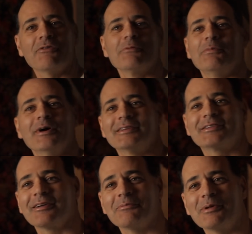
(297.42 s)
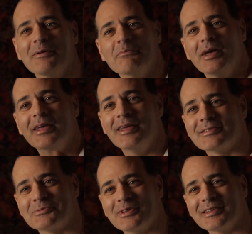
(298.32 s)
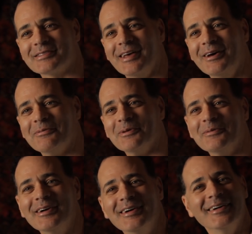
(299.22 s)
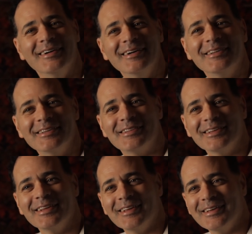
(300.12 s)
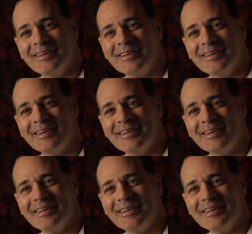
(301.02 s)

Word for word: everybody's gonna be amazed with this album, you see?